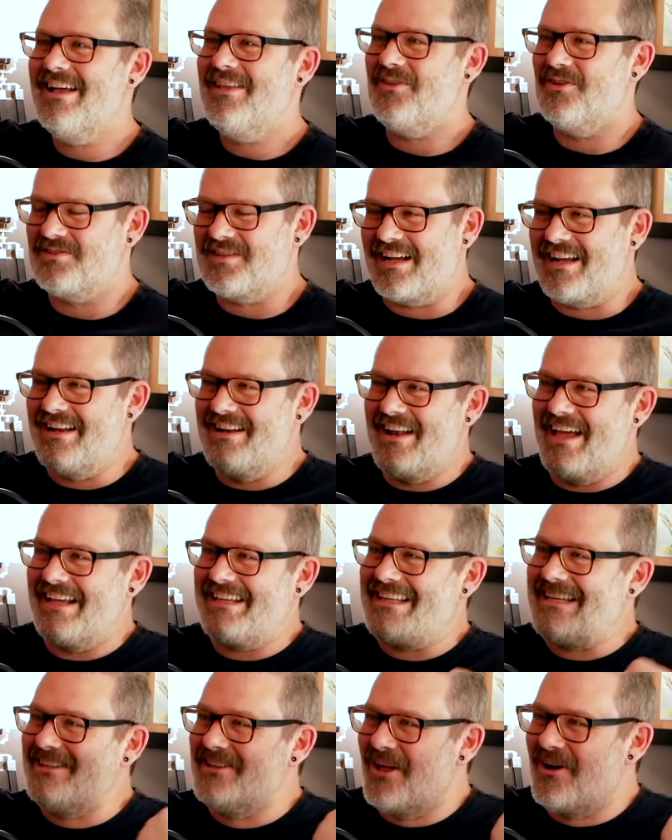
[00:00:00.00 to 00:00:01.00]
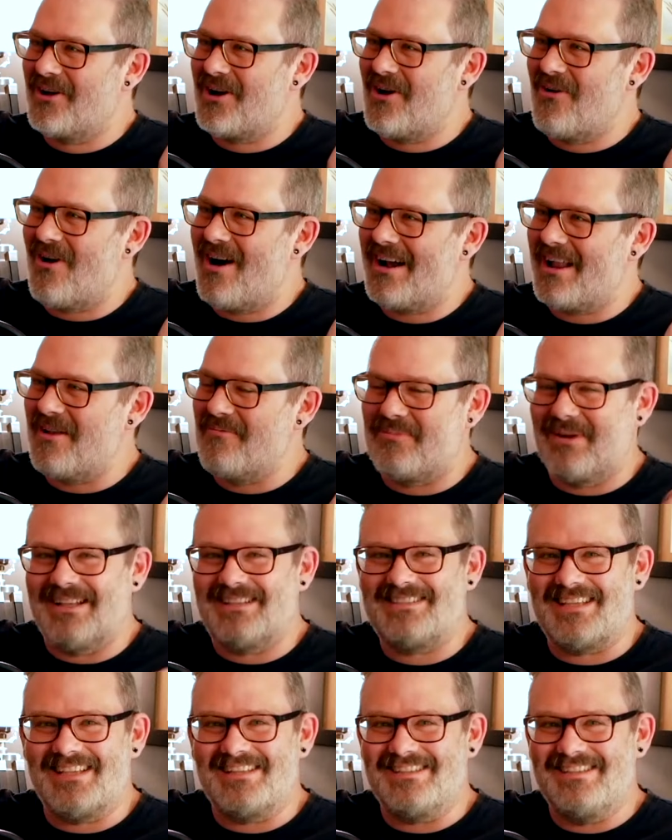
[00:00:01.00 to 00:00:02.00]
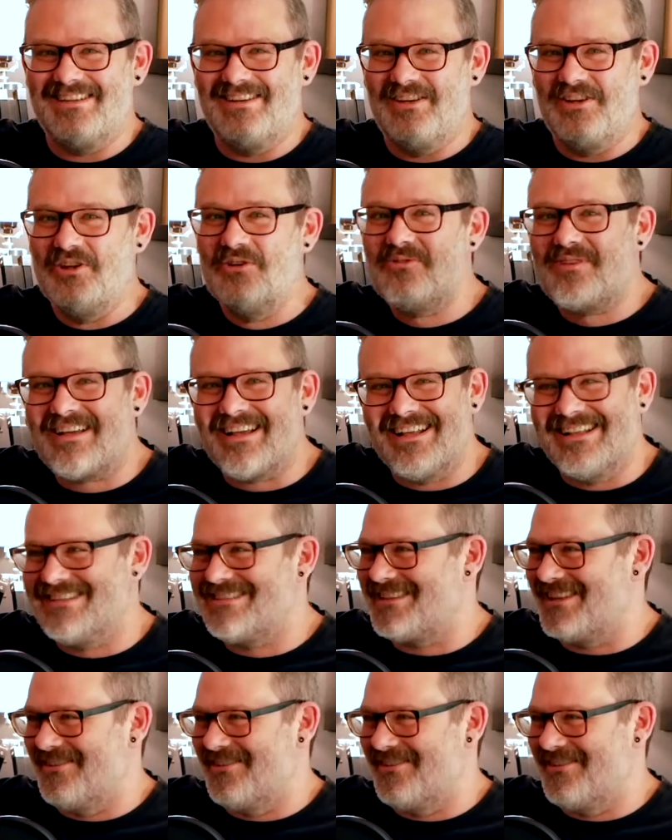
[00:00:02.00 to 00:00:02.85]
There's like a Nike logo on it, but it says Nuke instead